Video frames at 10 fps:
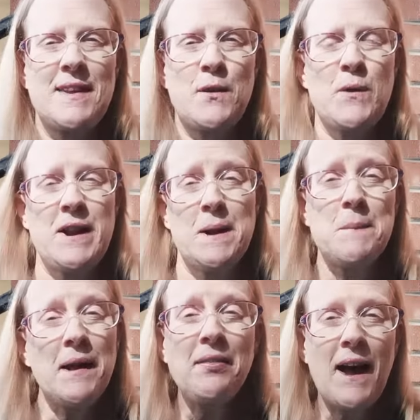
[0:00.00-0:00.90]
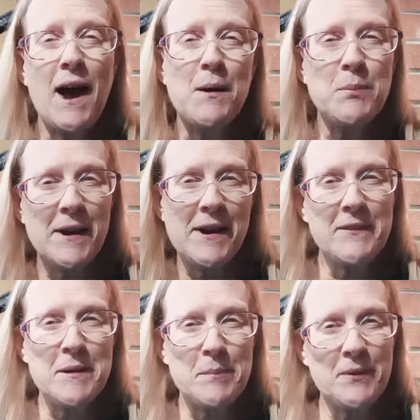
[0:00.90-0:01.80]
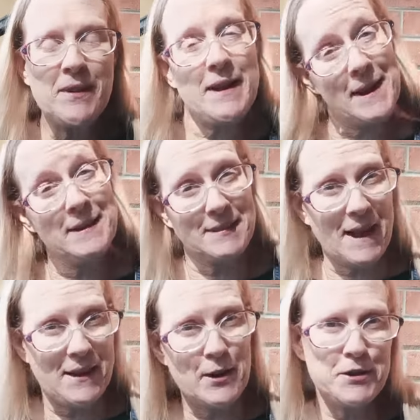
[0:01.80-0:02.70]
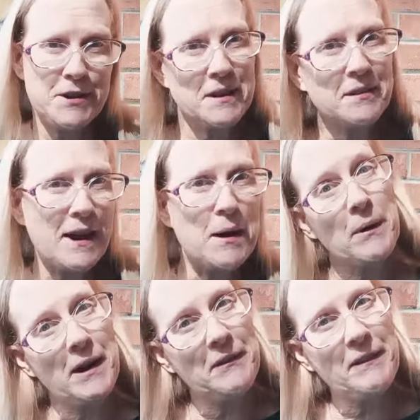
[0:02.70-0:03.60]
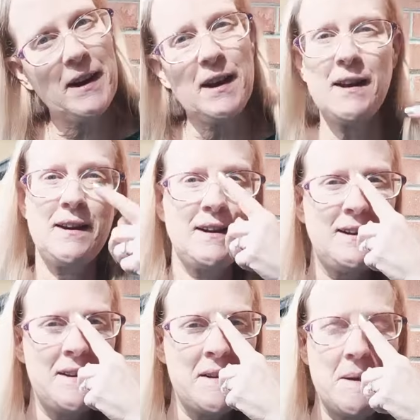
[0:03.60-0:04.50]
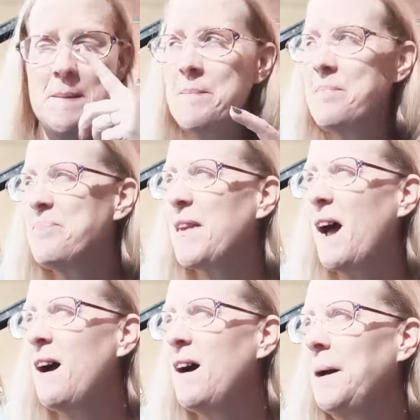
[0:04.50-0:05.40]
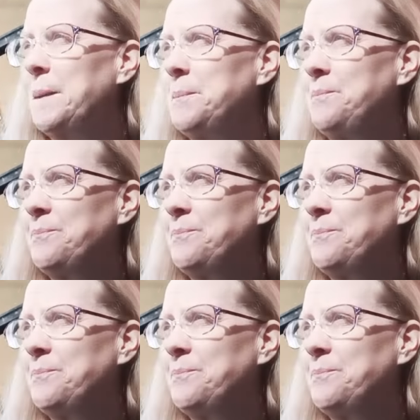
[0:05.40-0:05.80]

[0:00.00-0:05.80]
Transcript: reading my library book. Yes, I go to the library. Um,